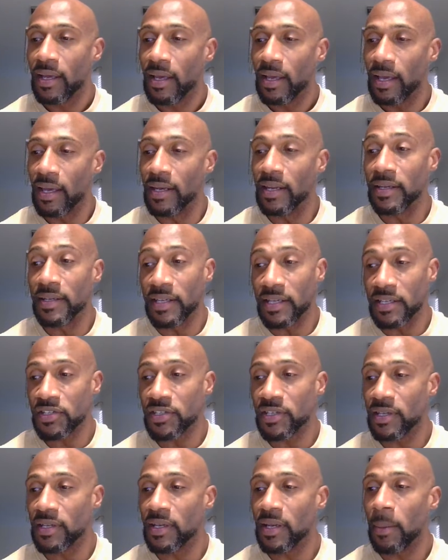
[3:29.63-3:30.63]
In
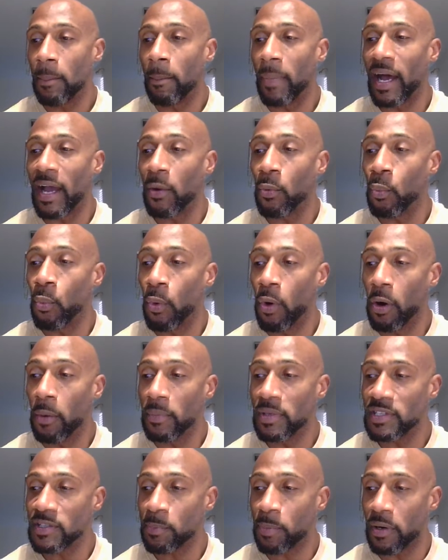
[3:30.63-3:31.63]
addition, my
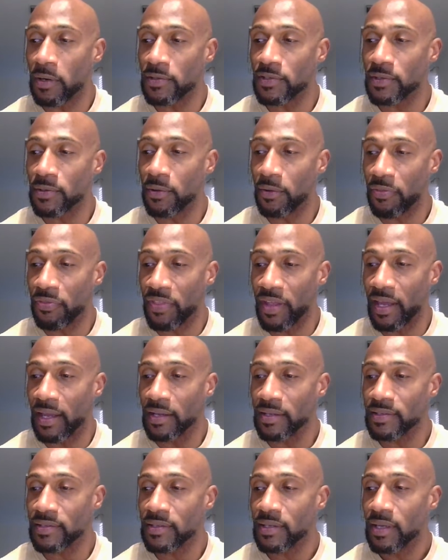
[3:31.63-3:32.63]
warmest personal
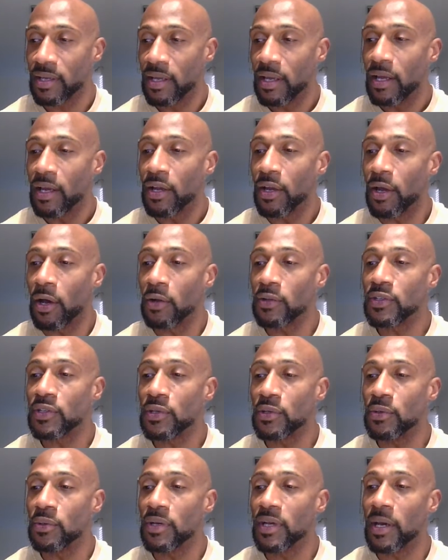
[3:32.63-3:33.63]
thanks go
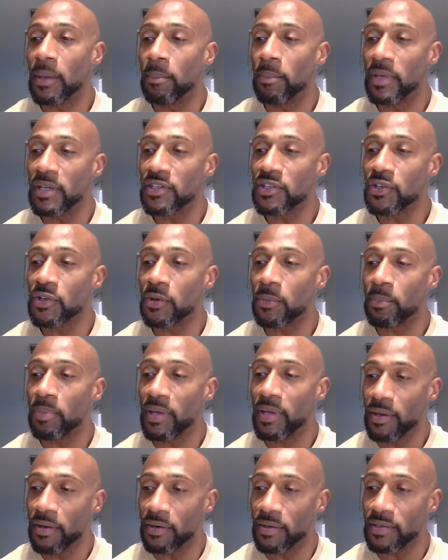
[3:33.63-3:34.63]
to Commissioner
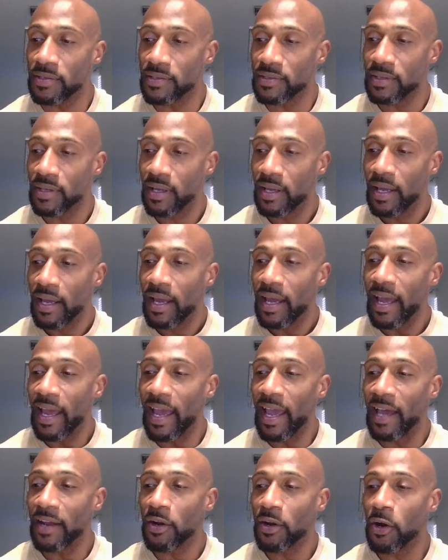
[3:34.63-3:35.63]
Pierce
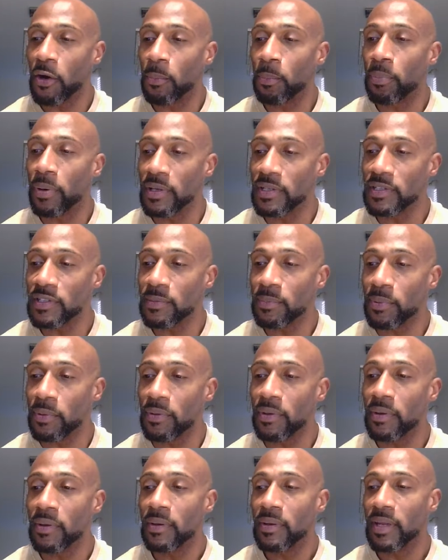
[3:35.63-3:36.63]
at her
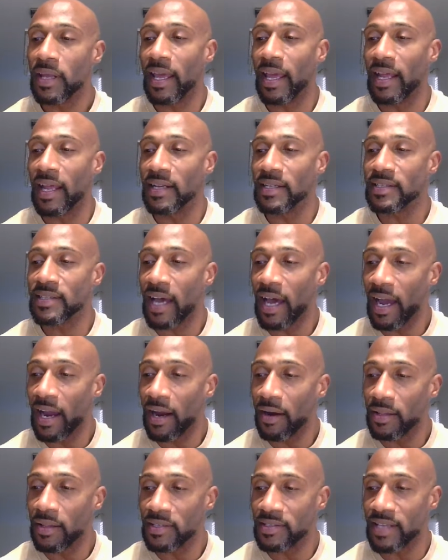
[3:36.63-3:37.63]
principled and
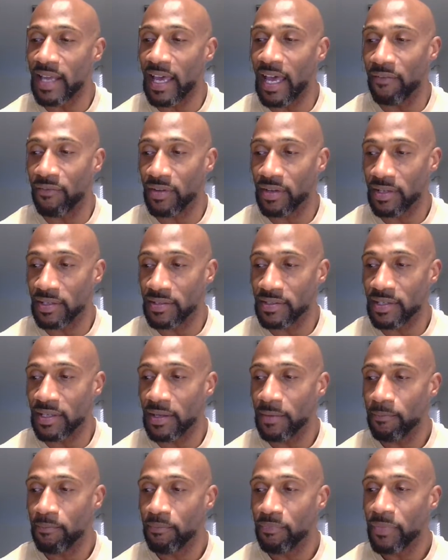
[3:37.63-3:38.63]
tireless
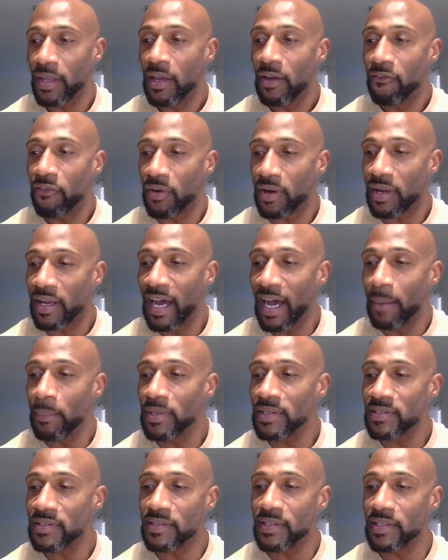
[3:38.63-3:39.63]
advocacy for
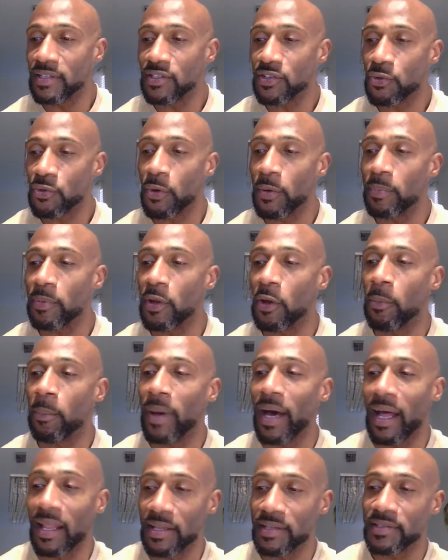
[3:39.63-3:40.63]
common sense crypto
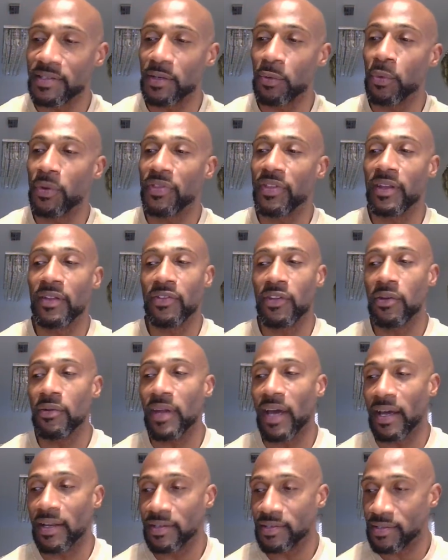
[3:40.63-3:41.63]
policy within the
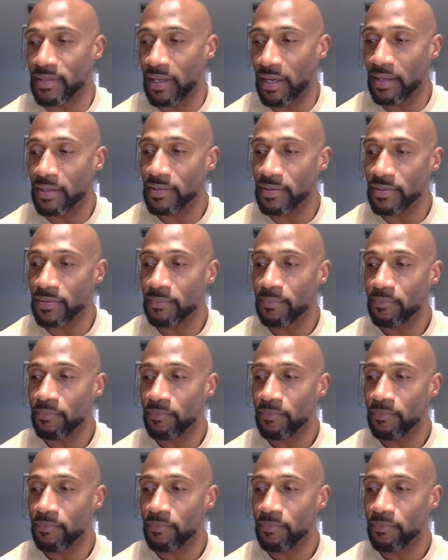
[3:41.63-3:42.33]
United States.